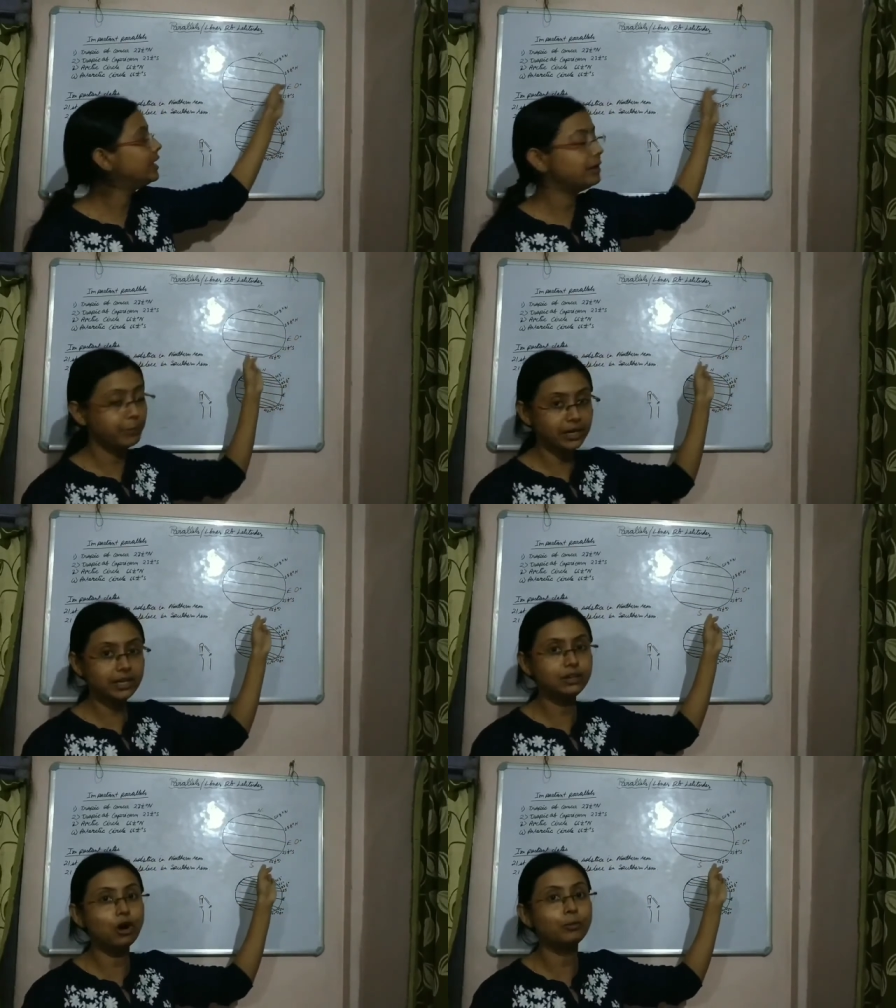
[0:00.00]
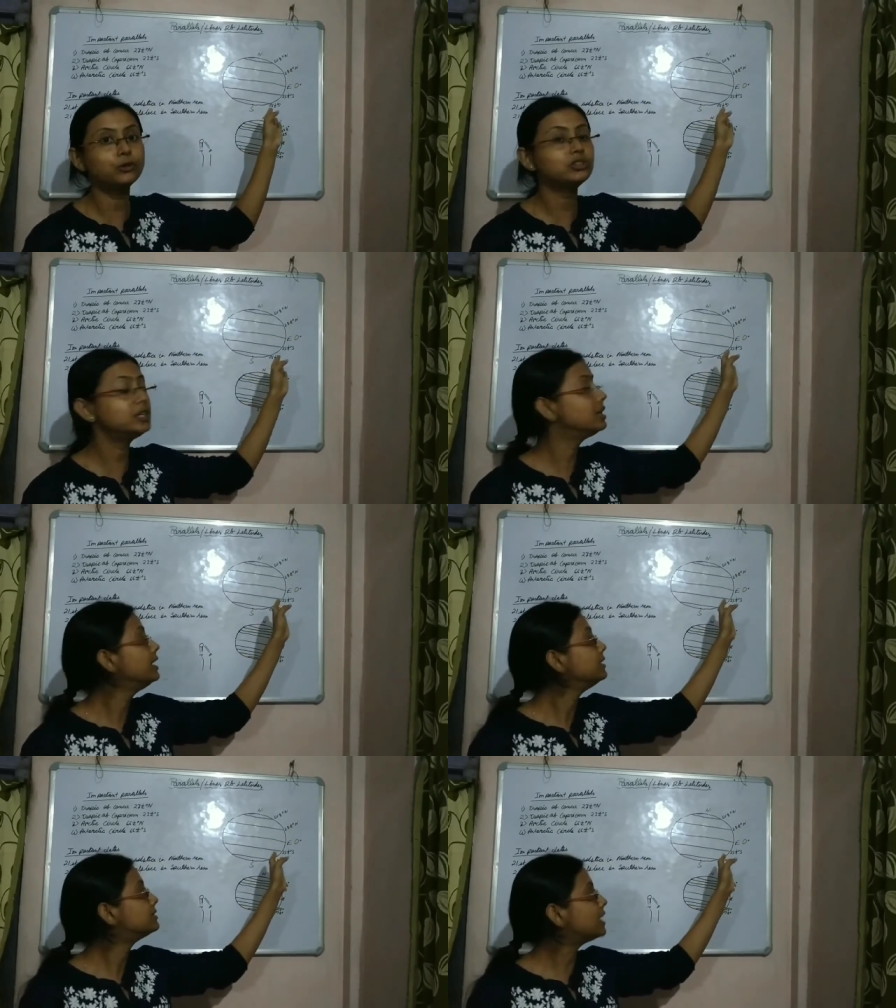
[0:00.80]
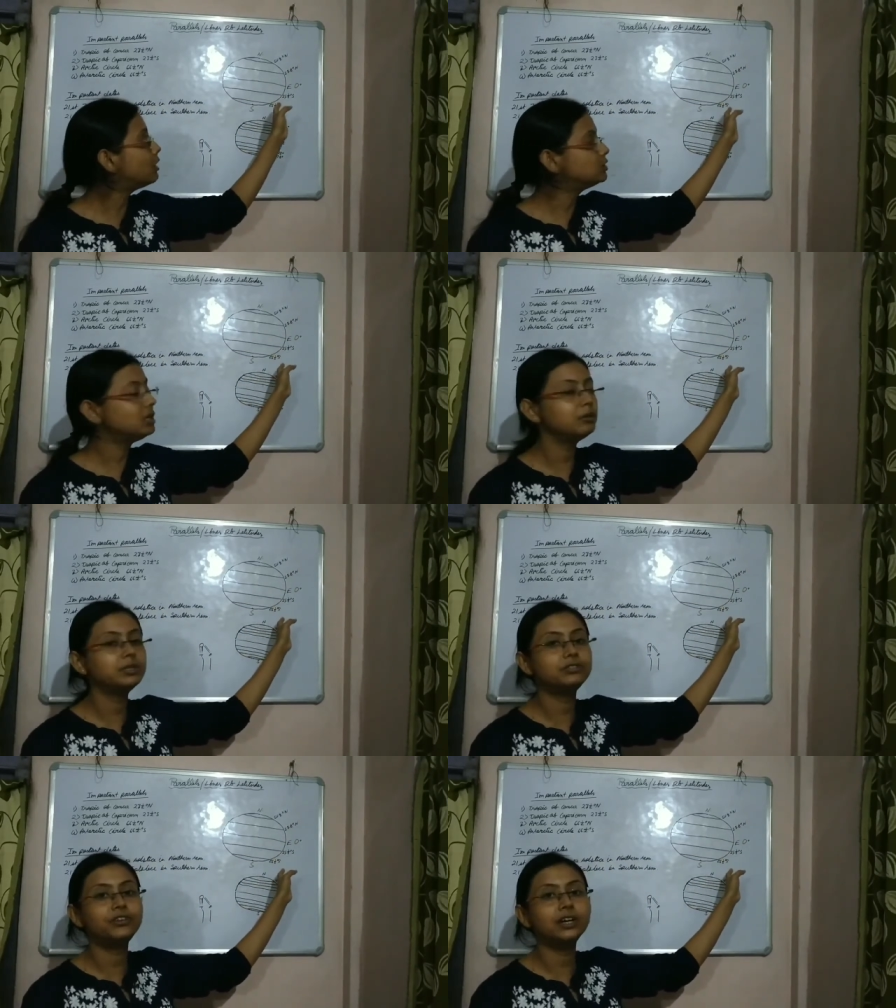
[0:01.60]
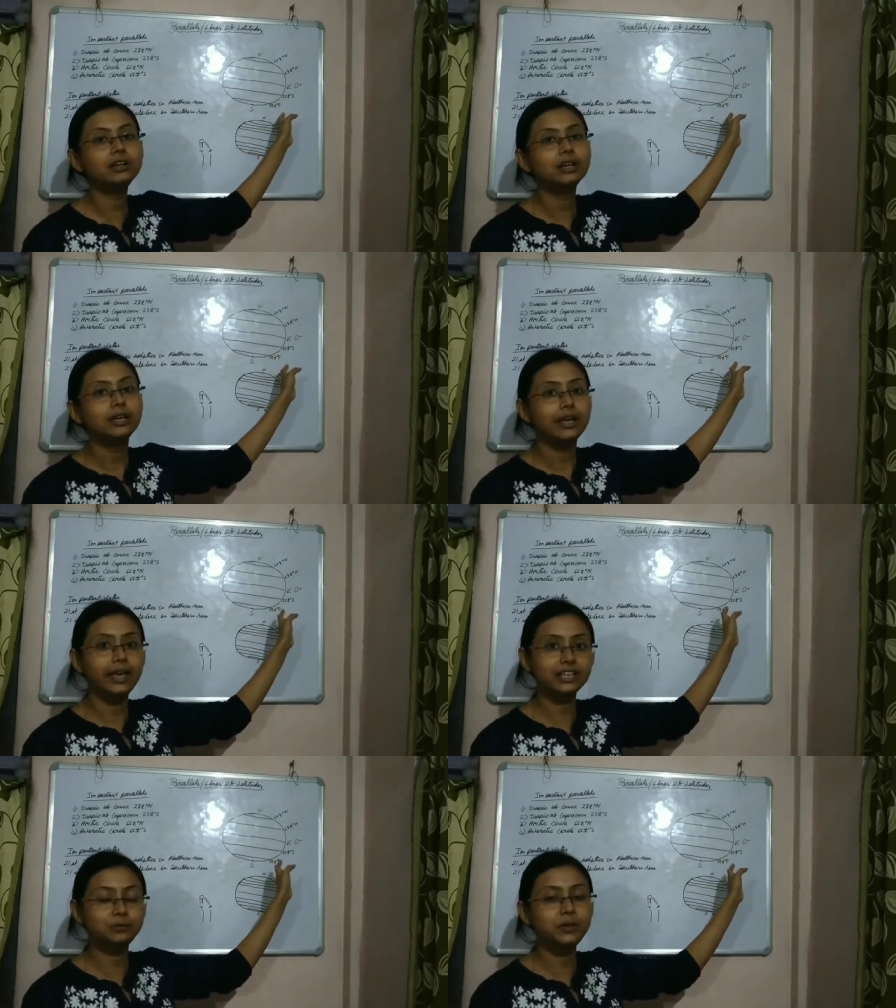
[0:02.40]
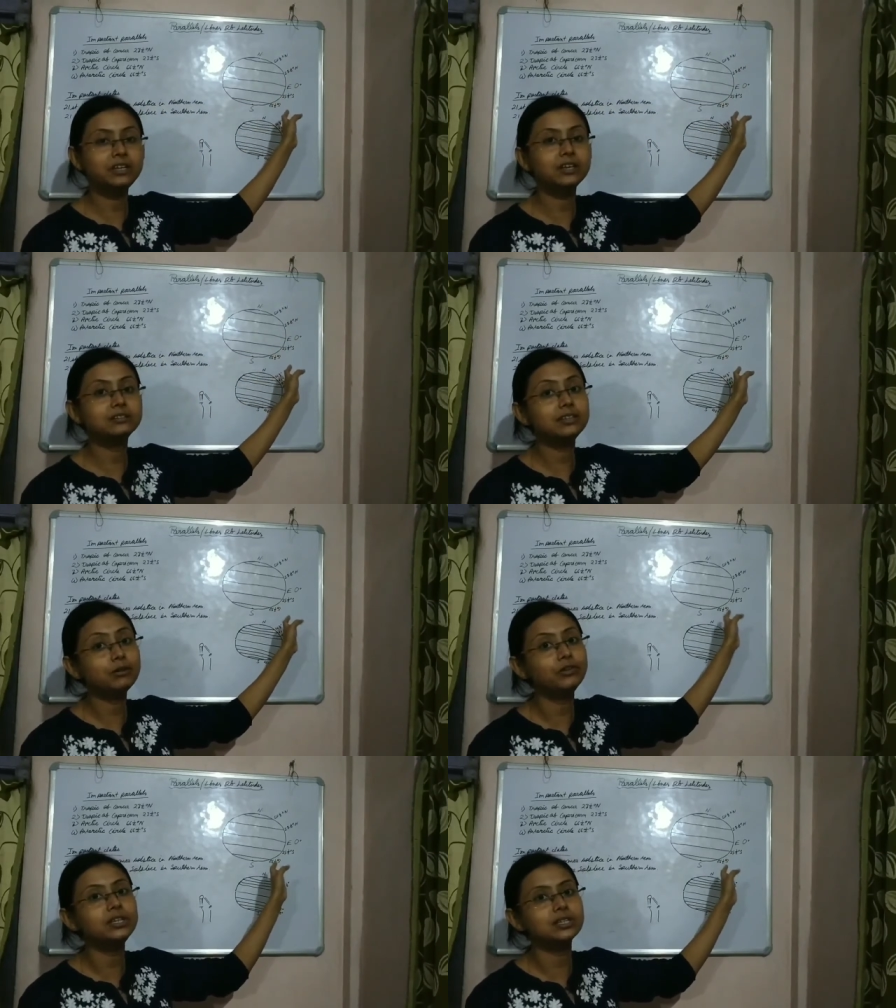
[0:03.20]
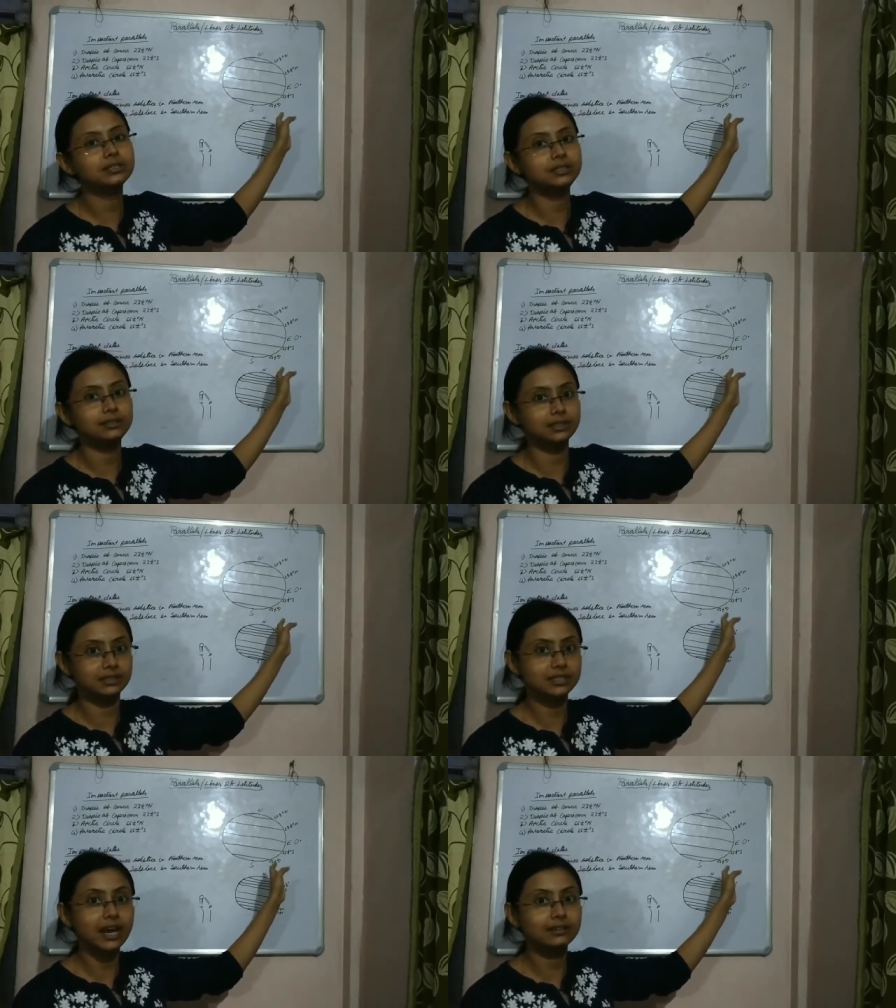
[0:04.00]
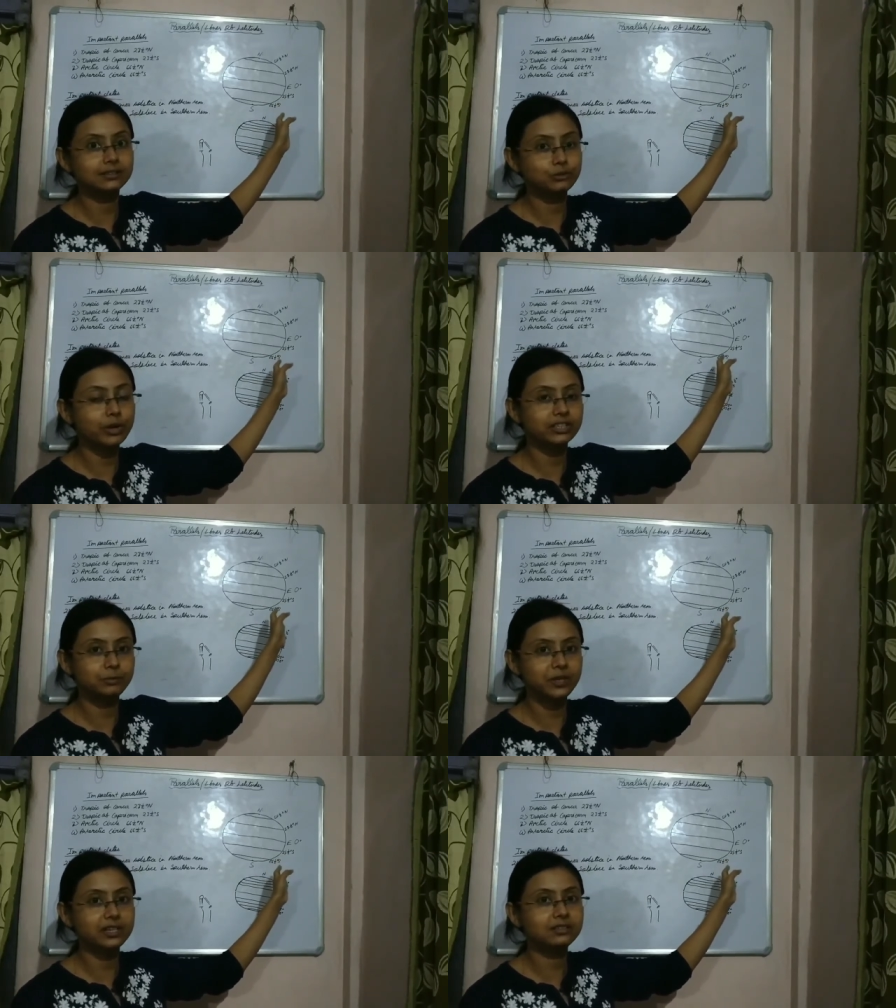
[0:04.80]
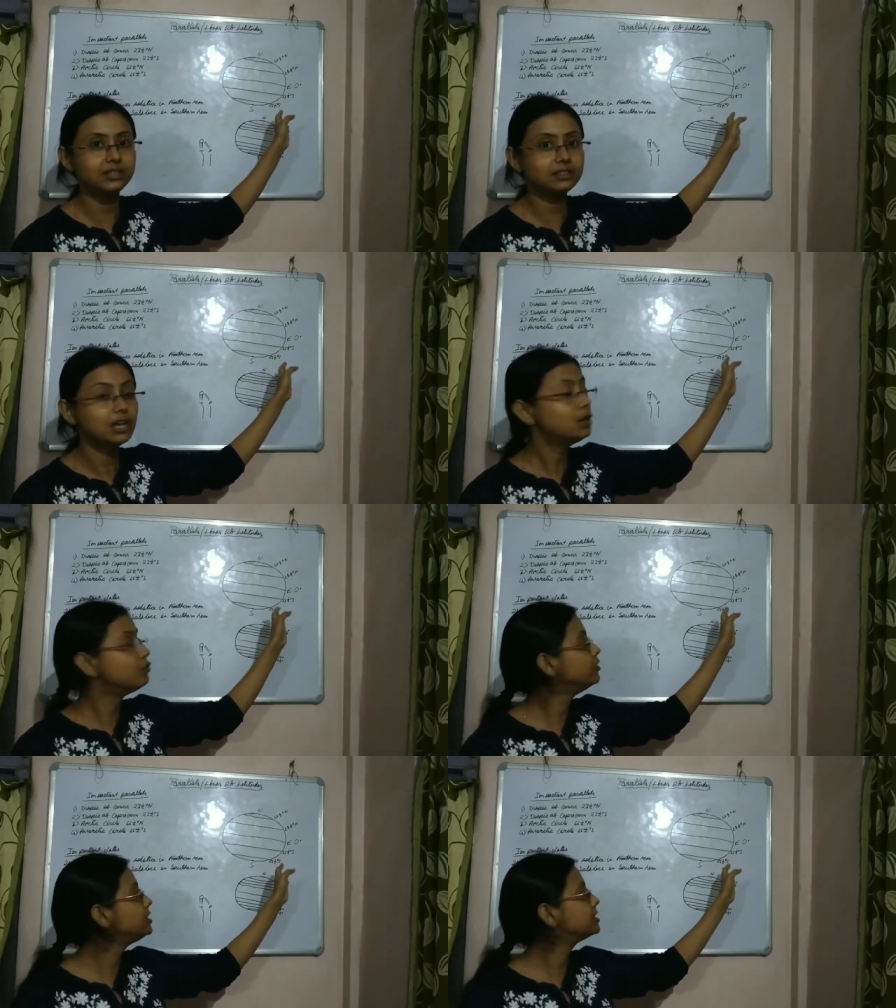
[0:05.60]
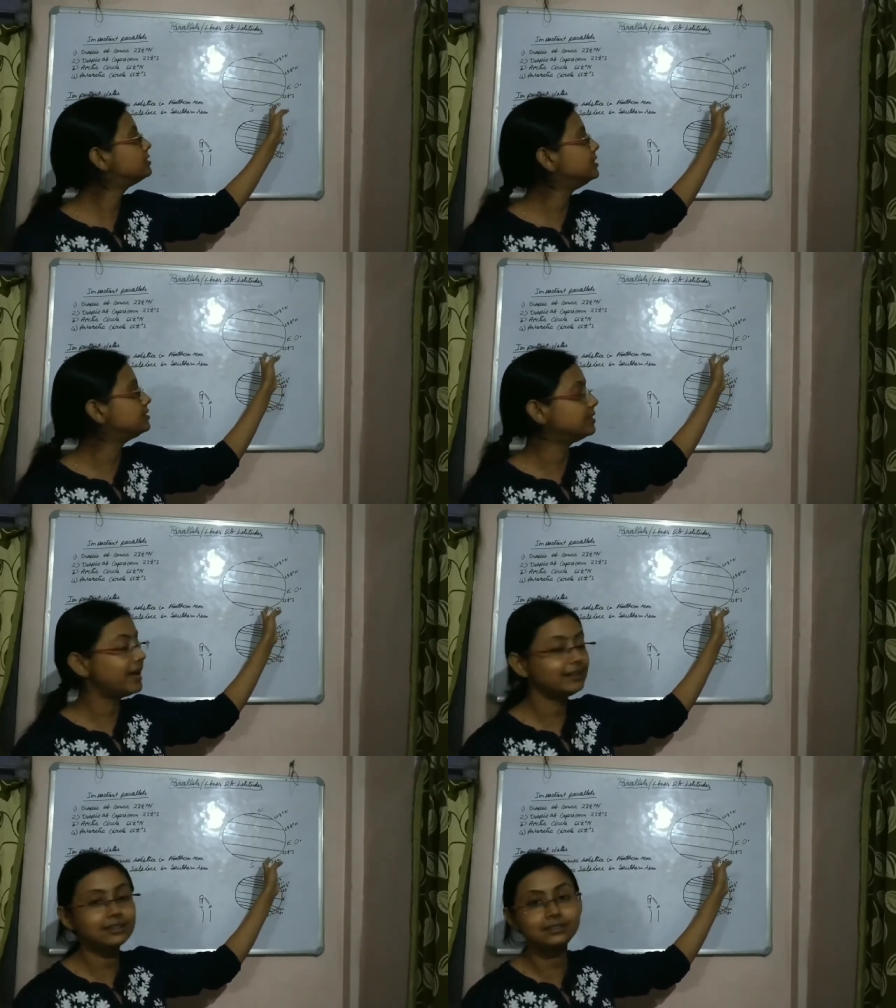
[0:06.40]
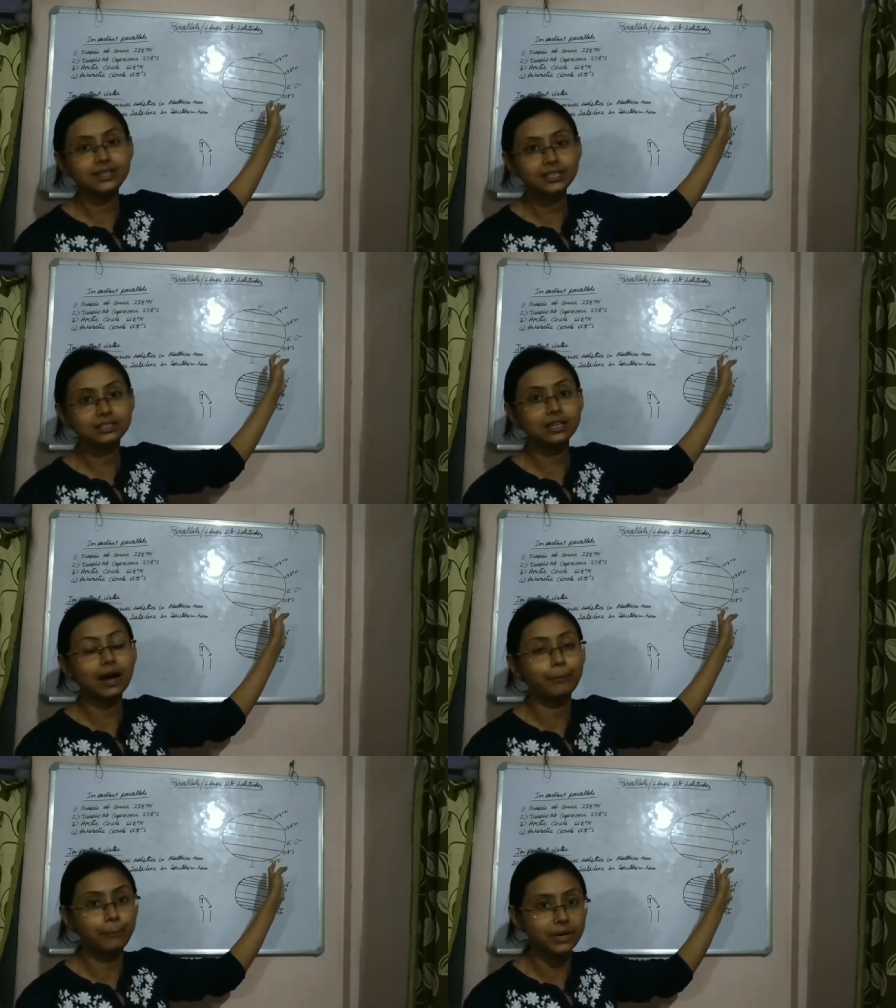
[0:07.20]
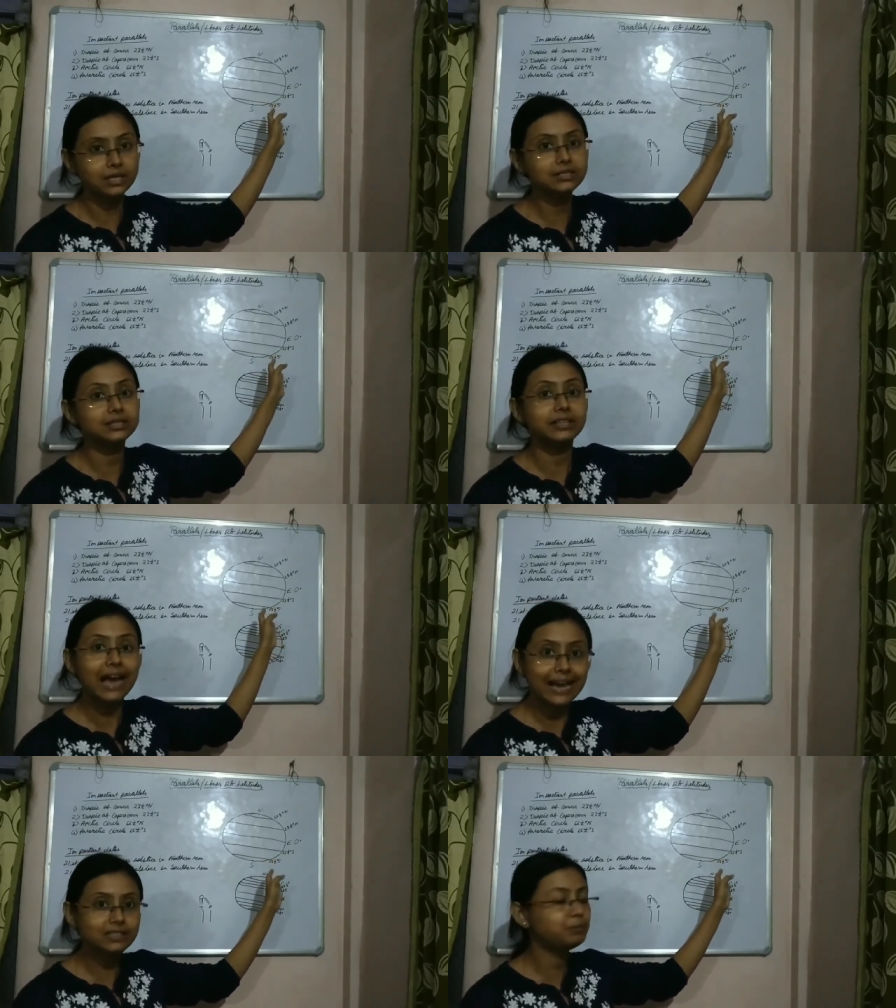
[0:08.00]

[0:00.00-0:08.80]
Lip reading: but in opposite, southern hemisphere experience the winter season, starts to experience its winter season, and the 6 month night